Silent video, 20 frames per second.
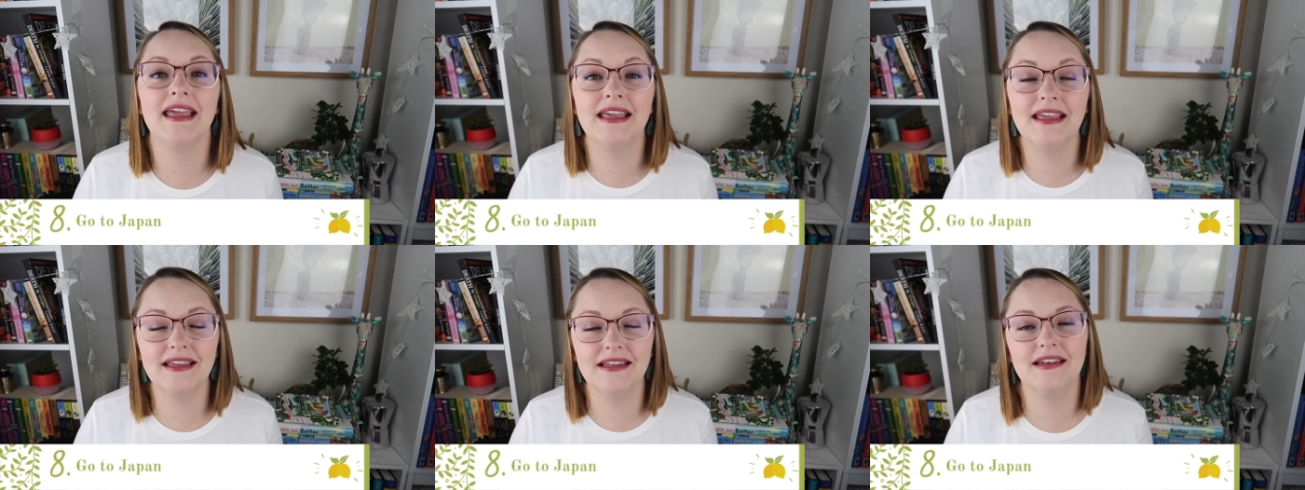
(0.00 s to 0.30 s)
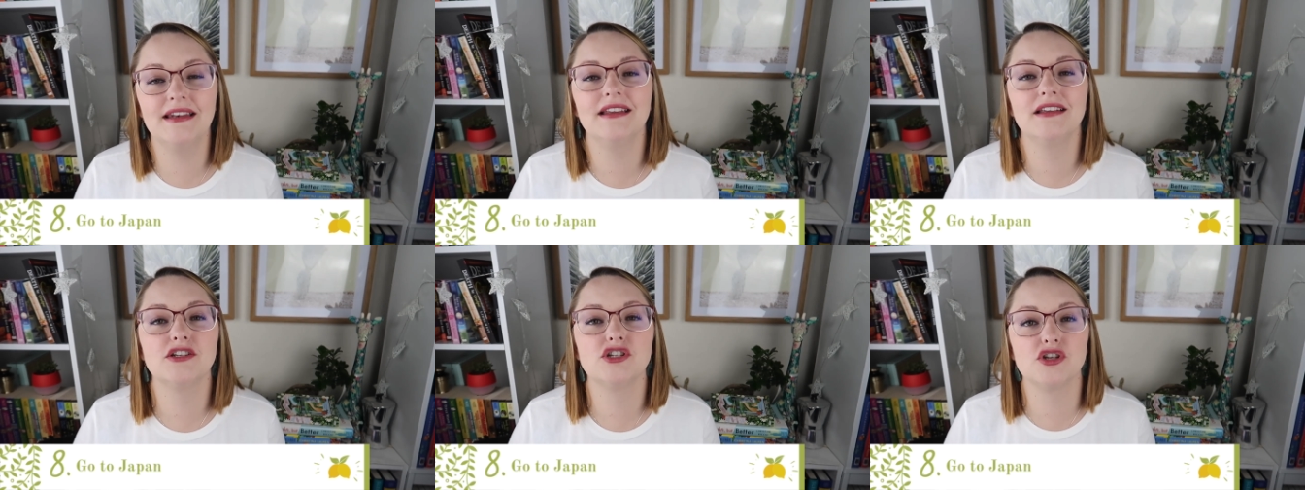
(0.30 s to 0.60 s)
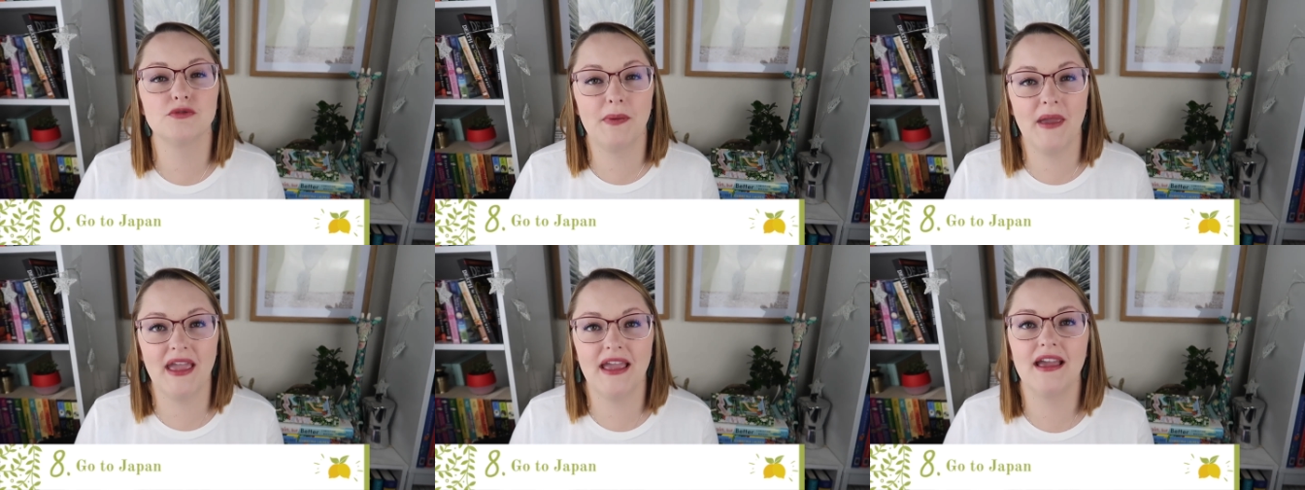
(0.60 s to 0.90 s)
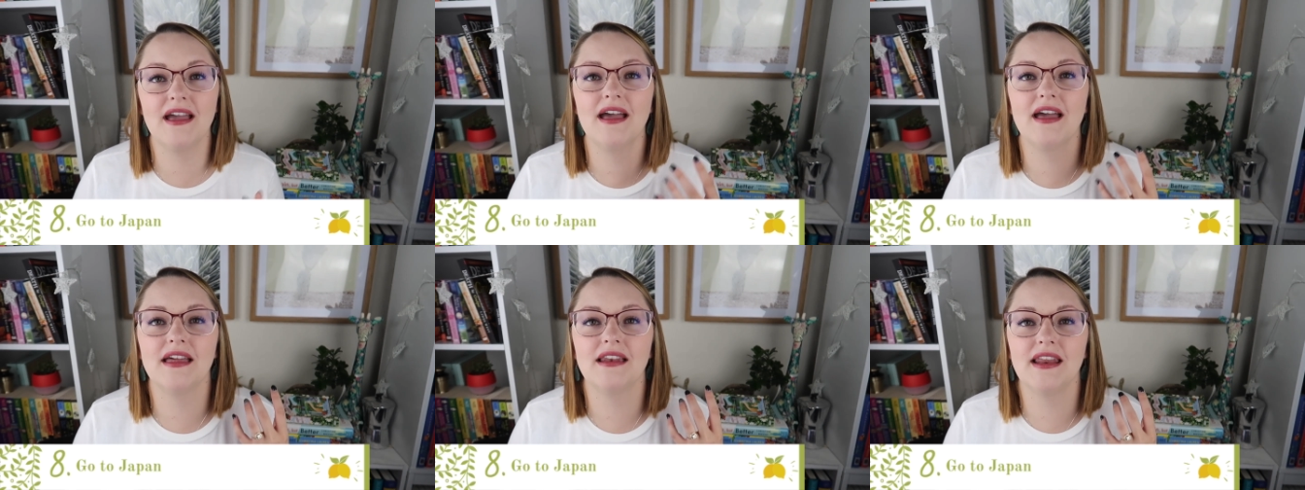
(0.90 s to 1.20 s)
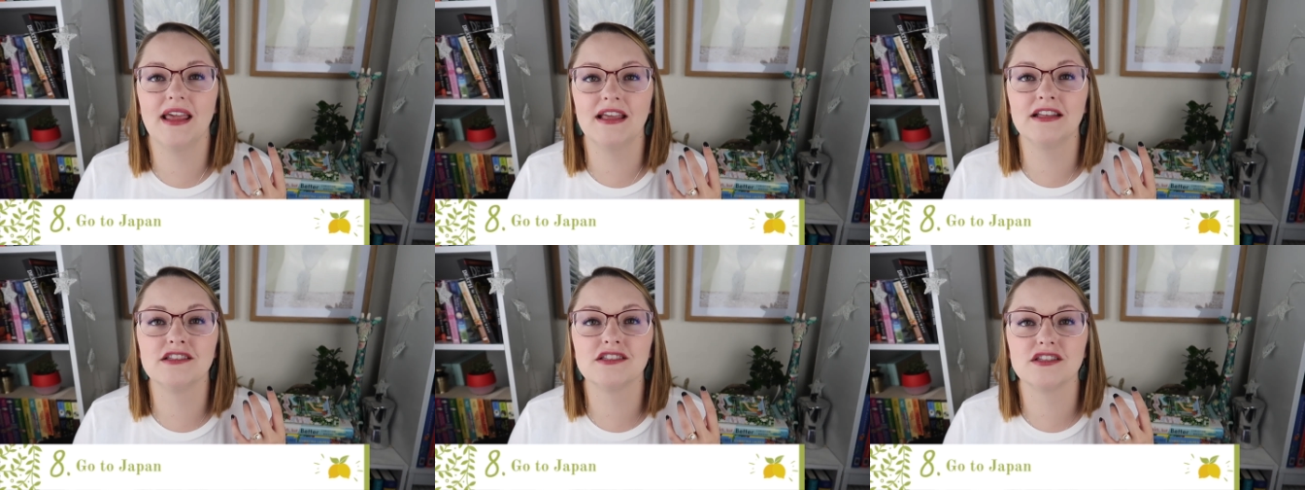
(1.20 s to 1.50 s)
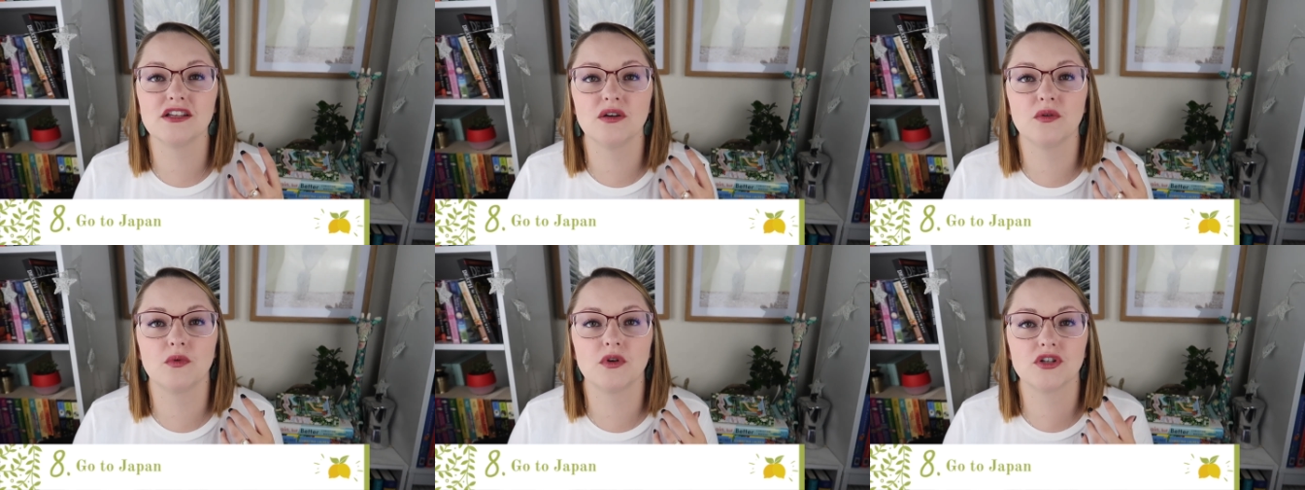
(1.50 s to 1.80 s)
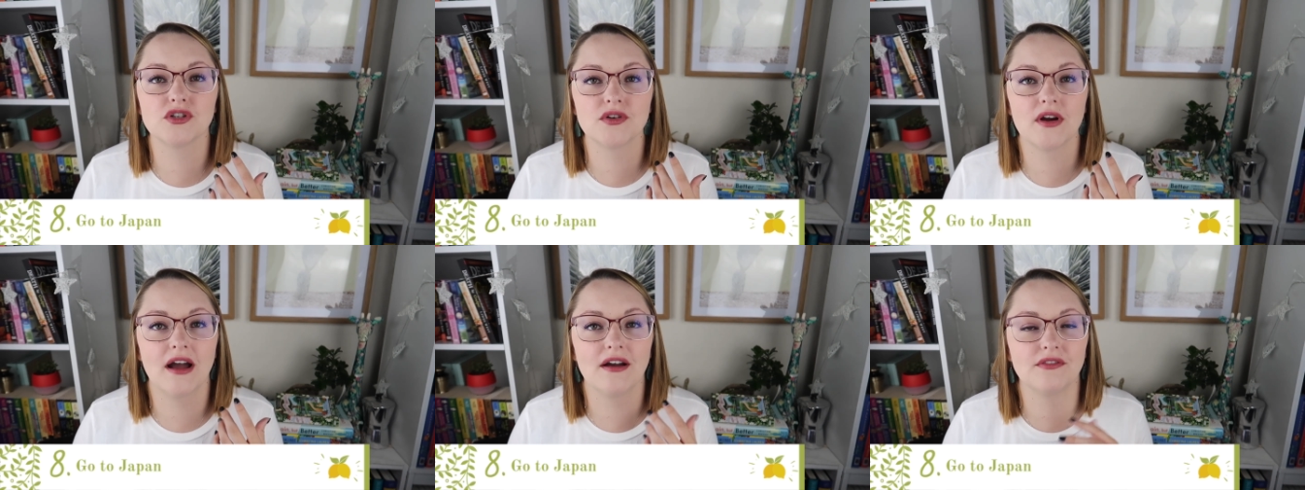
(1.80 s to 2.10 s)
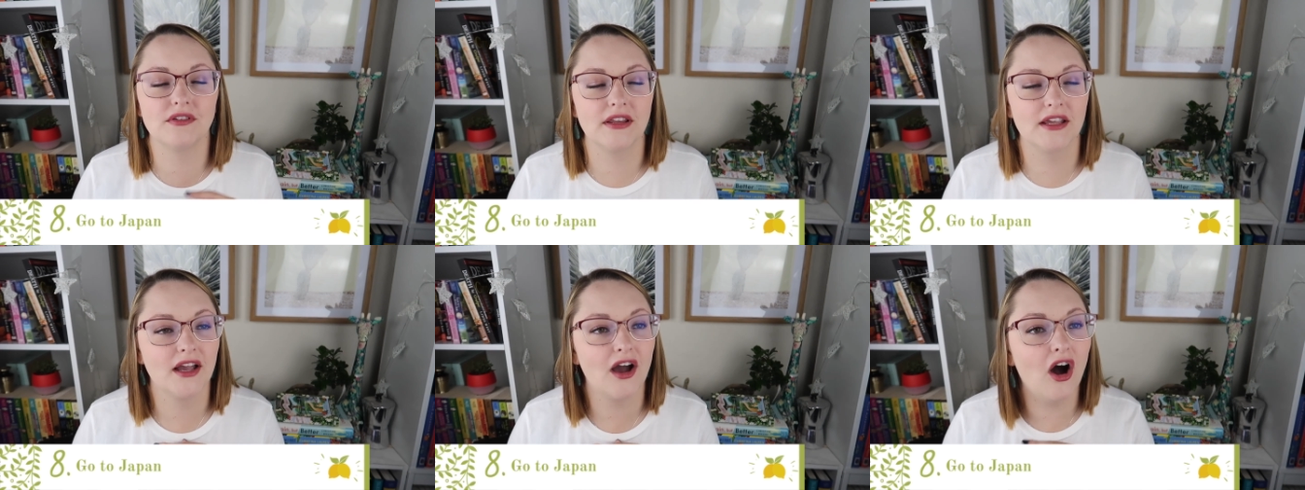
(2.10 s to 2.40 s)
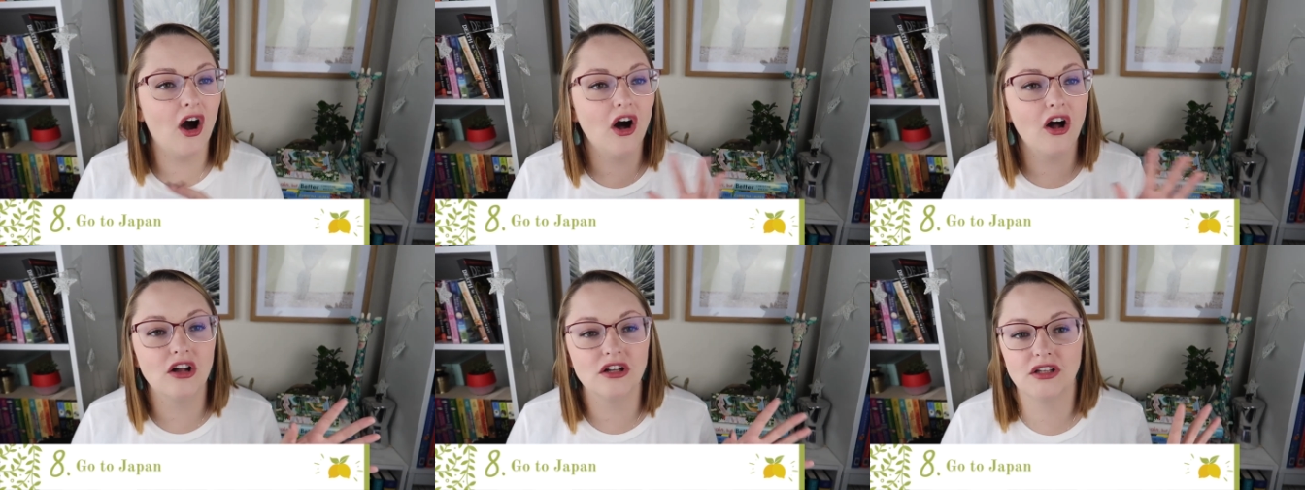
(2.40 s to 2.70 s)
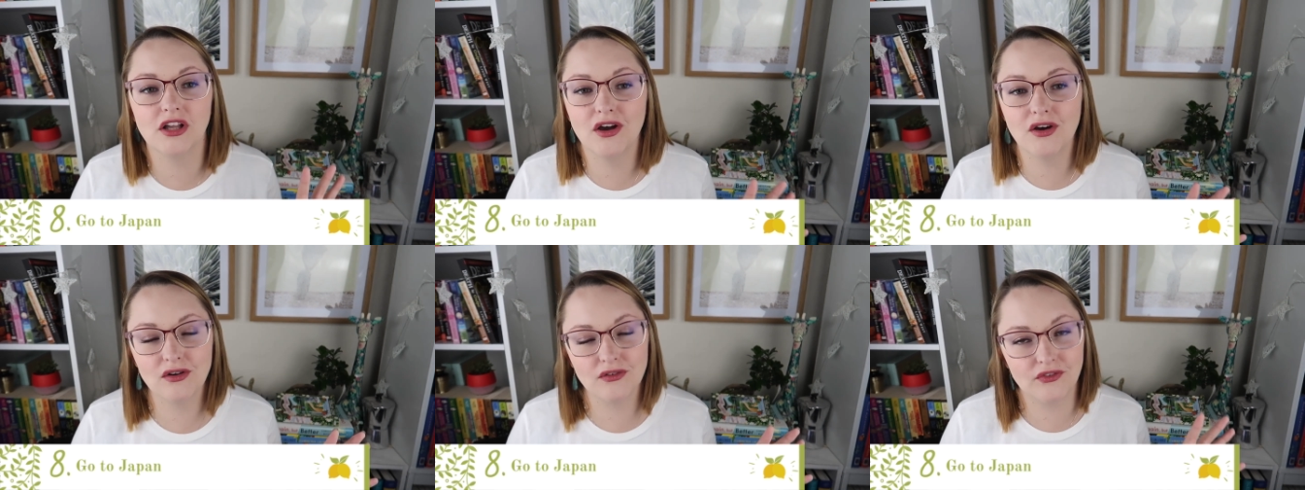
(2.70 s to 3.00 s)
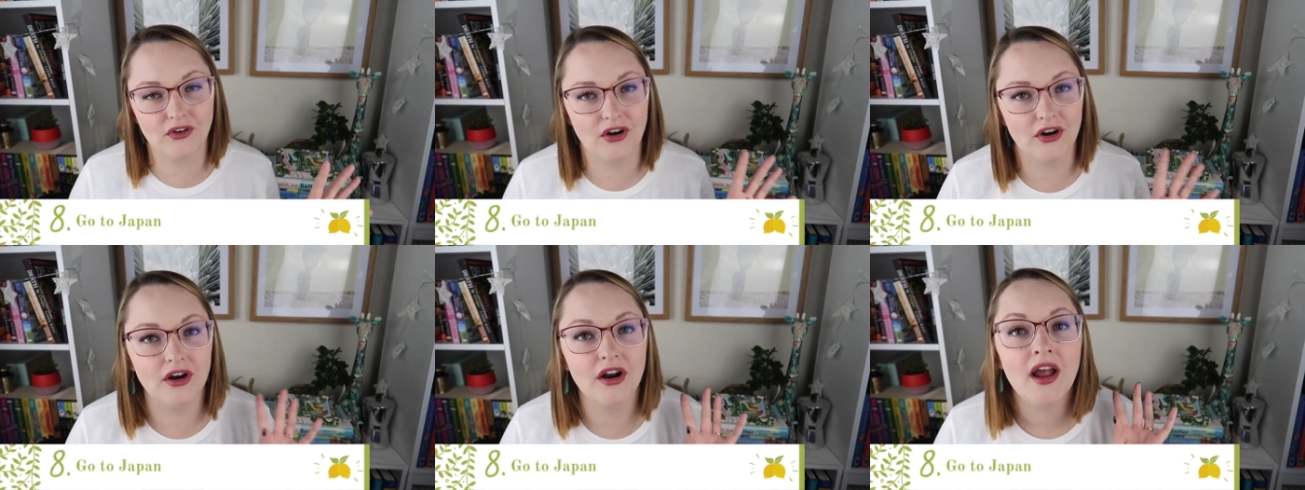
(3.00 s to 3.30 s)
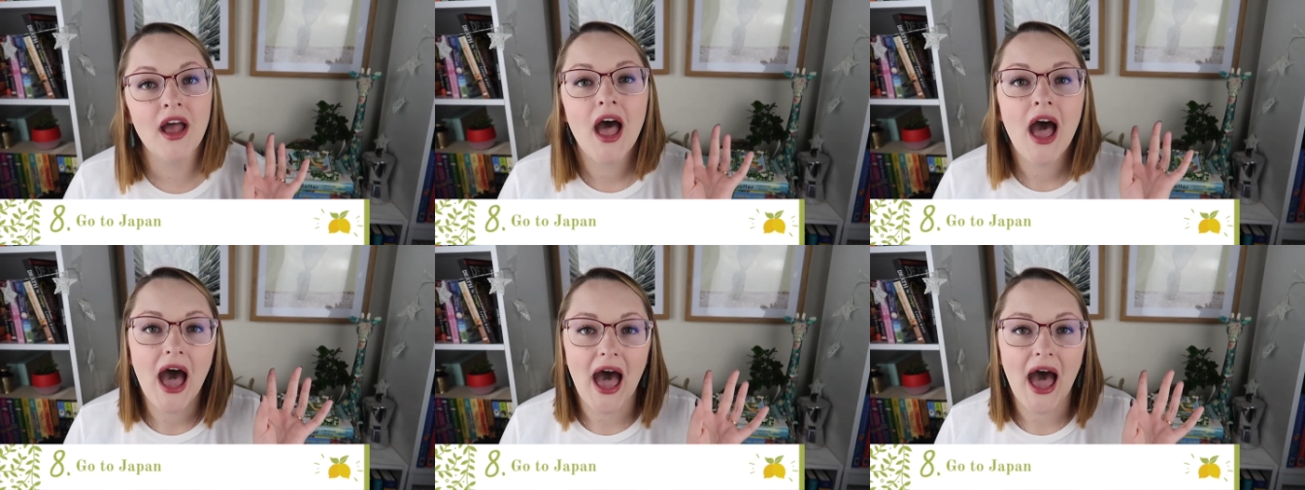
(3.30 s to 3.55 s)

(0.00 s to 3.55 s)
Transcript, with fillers: in Japan, and so we're traveling all over.